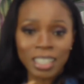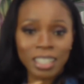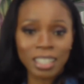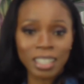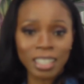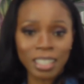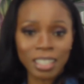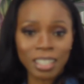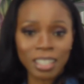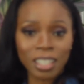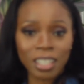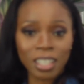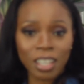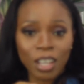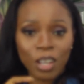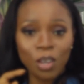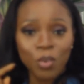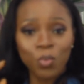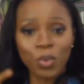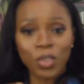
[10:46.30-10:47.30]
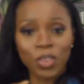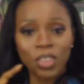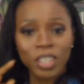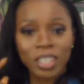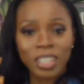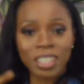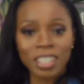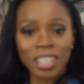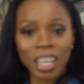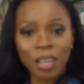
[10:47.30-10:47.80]
it with the
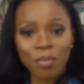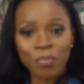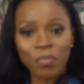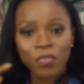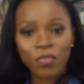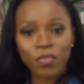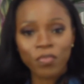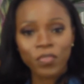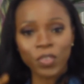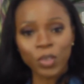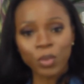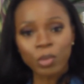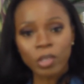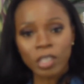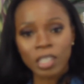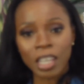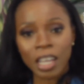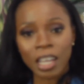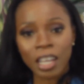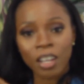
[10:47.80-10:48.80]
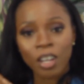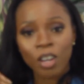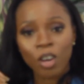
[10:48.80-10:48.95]
same filter